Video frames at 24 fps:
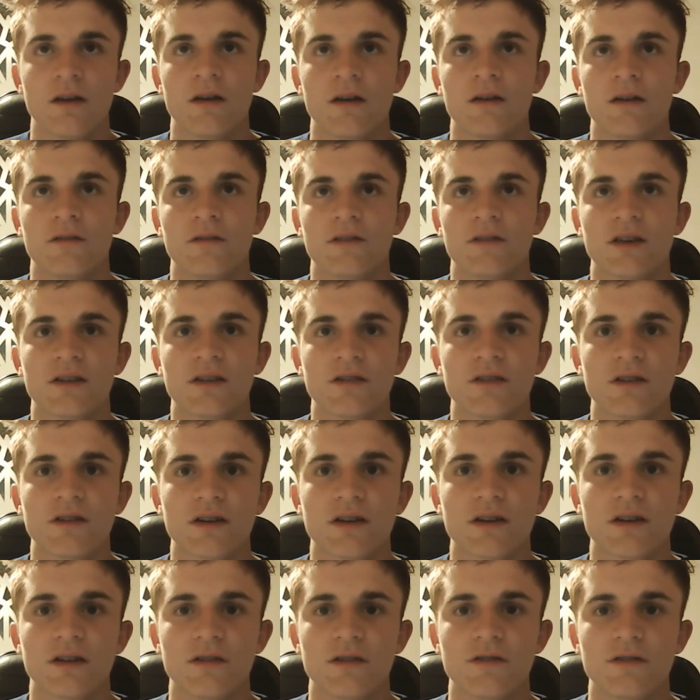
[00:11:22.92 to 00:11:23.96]

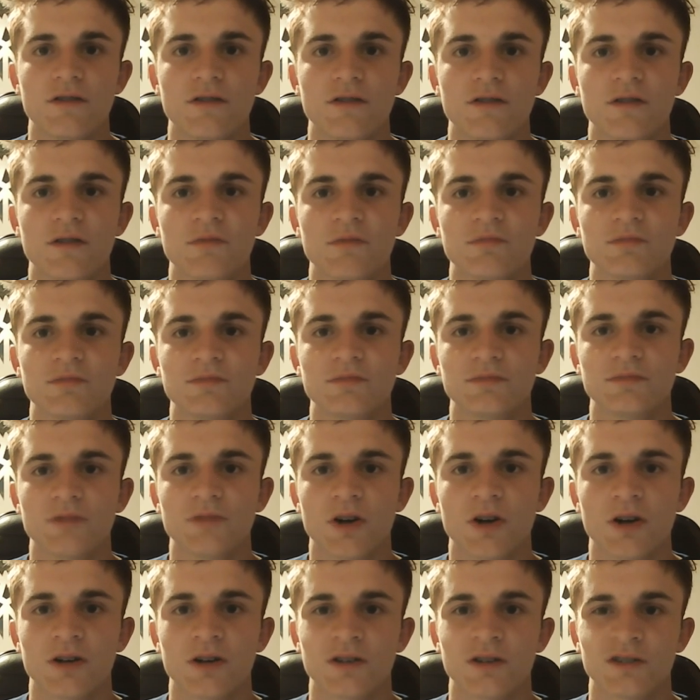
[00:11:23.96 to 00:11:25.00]
TikTok and YouTube
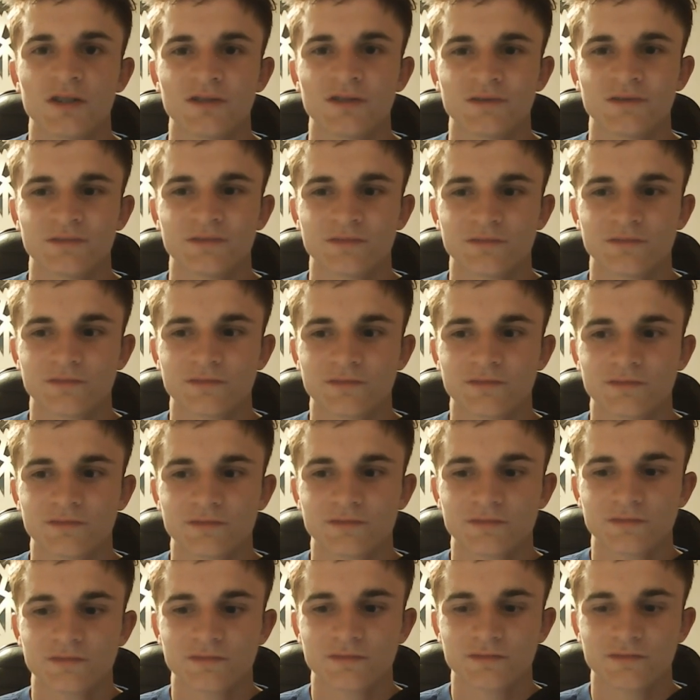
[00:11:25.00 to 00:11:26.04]
are
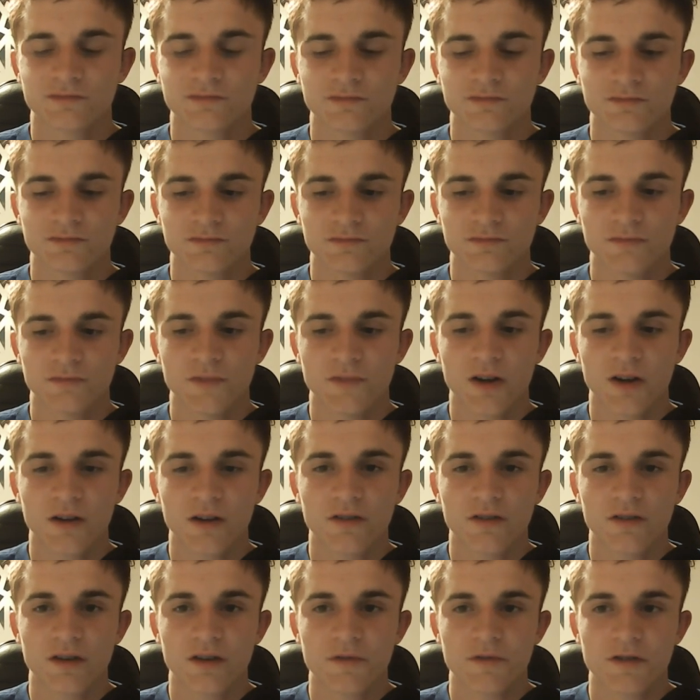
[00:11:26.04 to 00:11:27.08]
not a
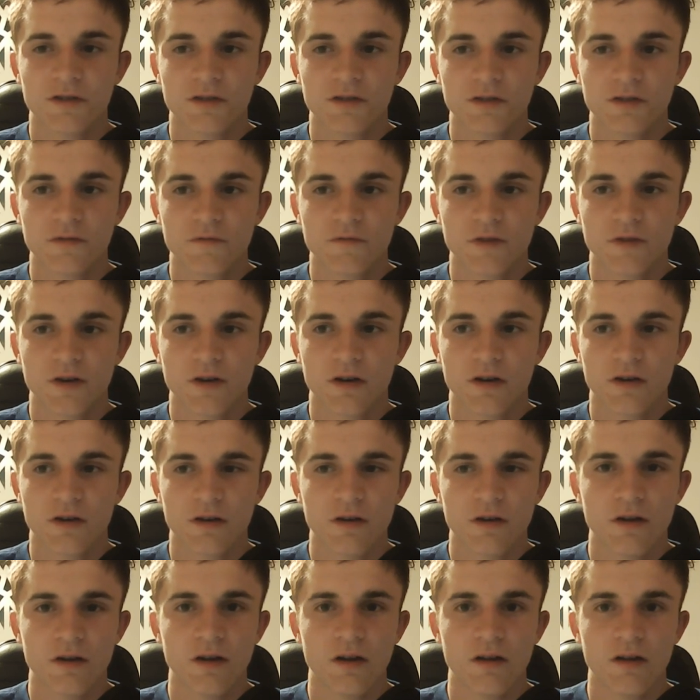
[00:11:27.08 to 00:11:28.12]
substitute for
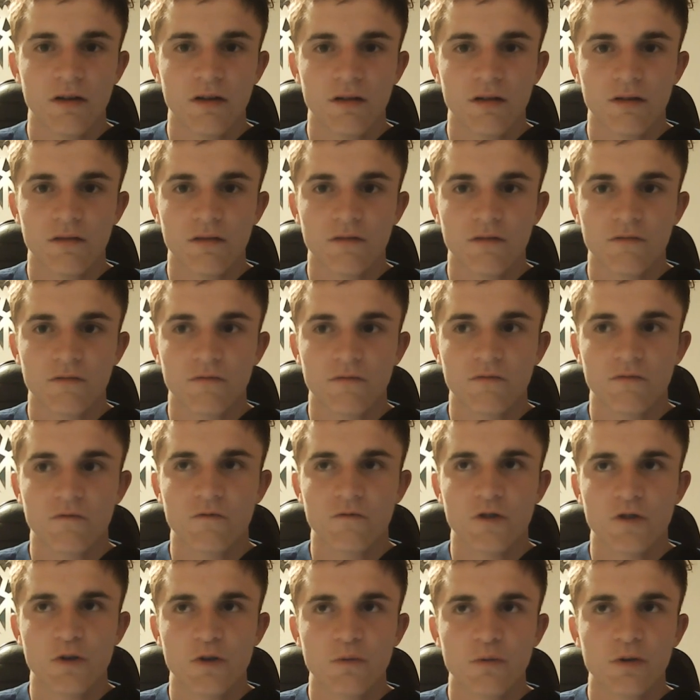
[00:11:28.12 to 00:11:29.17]

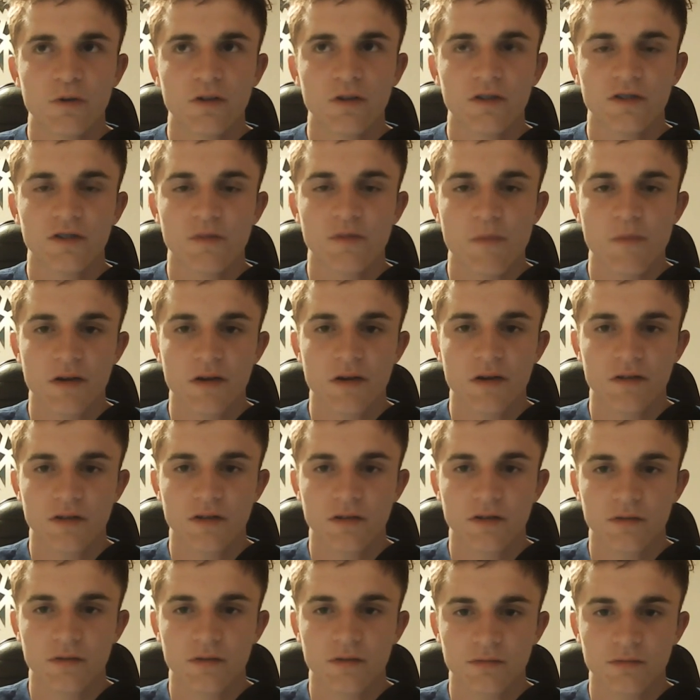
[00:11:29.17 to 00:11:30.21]
real world
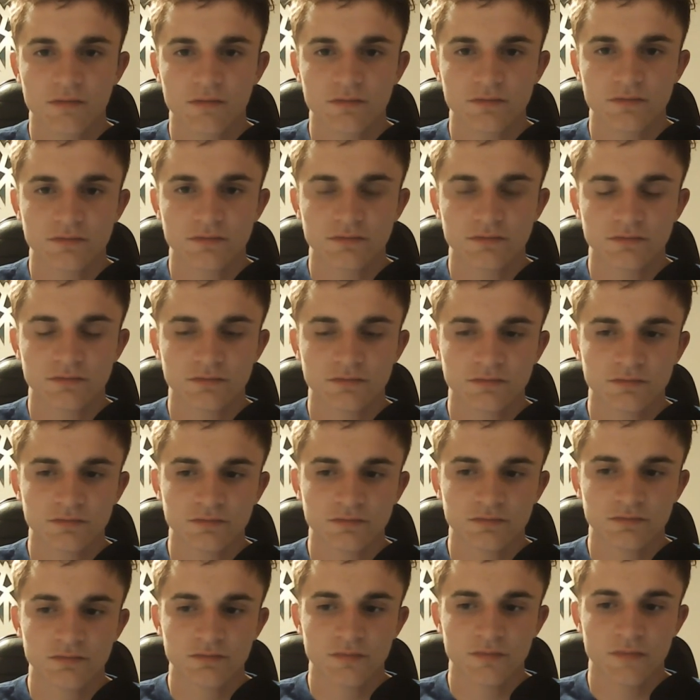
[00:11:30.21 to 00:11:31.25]
experience.
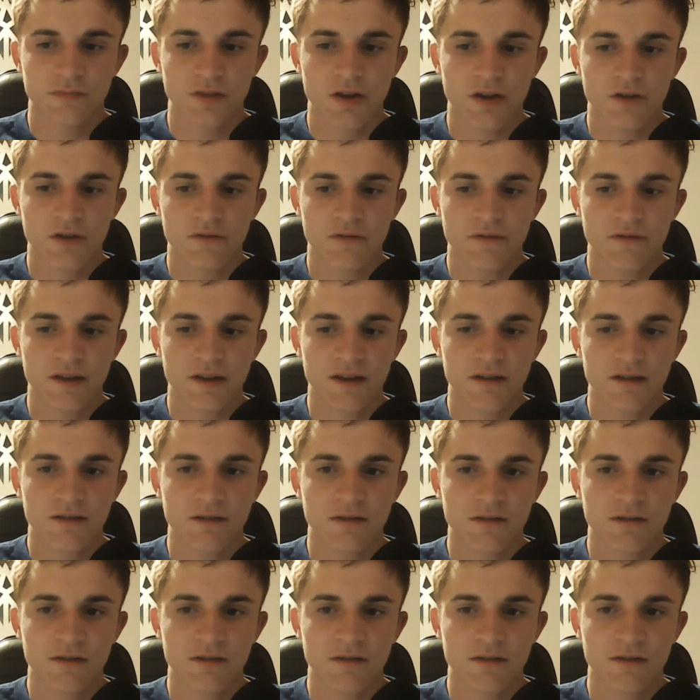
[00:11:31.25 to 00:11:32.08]
They're fake.